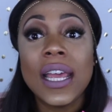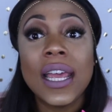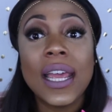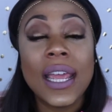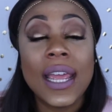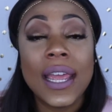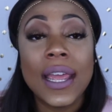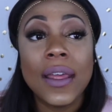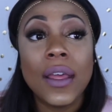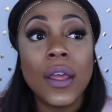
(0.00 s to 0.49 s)

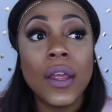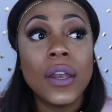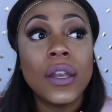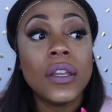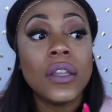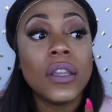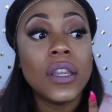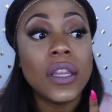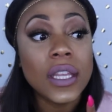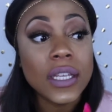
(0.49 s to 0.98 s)

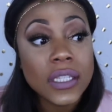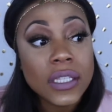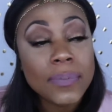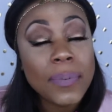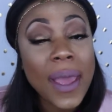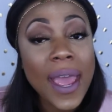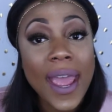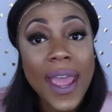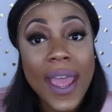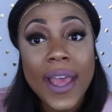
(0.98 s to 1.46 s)
And this
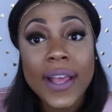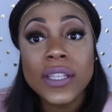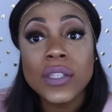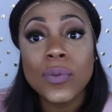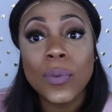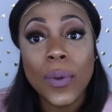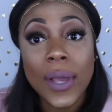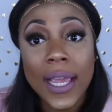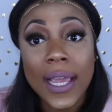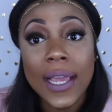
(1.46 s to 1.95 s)
past
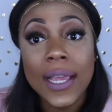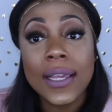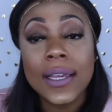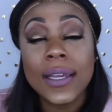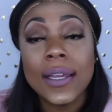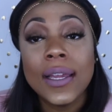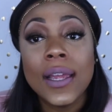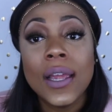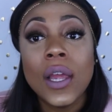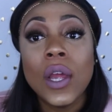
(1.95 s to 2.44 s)

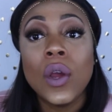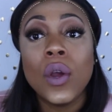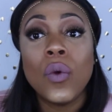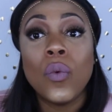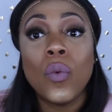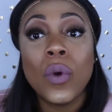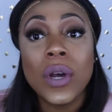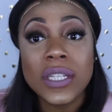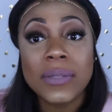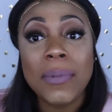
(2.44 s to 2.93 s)
week
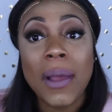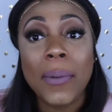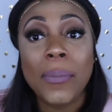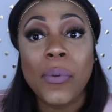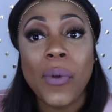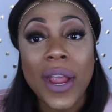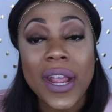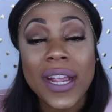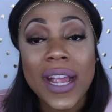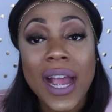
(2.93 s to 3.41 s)
was my
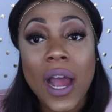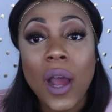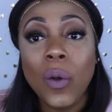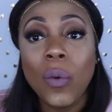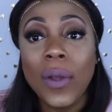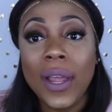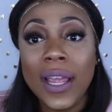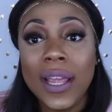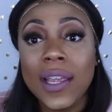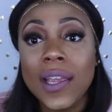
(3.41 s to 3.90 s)
breakout
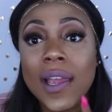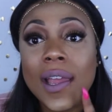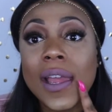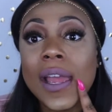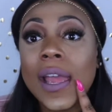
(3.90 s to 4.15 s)
week,